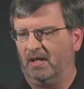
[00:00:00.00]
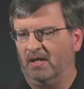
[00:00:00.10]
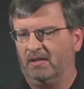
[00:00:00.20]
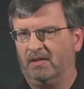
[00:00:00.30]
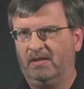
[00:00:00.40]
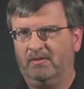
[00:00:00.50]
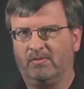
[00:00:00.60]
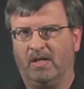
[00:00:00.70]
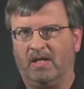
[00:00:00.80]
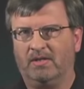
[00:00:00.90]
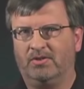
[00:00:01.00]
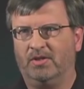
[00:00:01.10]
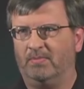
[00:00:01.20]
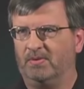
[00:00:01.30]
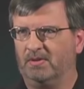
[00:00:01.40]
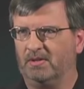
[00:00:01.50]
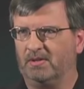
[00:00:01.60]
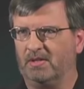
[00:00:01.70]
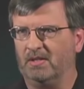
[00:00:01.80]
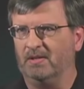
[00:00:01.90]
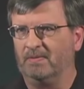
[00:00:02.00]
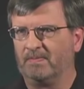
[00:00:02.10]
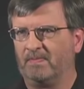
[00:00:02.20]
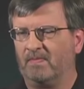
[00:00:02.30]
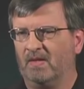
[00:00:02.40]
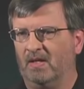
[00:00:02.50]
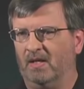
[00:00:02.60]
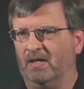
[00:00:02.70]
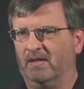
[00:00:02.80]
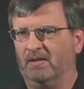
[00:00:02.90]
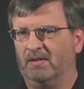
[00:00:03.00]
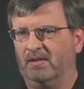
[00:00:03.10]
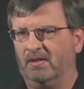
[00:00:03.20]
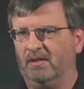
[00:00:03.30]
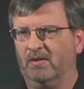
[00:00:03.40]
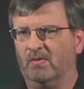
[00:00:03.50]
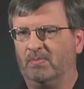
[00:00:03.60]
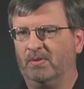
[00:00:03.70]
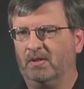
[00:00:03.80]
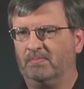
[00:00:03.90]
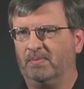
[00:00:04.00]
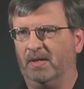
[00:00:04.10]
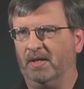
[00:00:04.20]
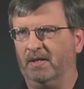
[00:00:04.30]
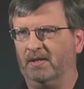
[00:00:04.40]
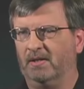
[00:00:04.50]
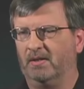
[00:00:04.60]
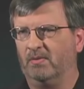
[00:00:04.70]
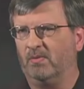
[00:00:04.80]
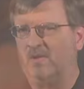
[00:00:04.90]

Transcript: and the keys were odd shapes and design. And he opened up a, he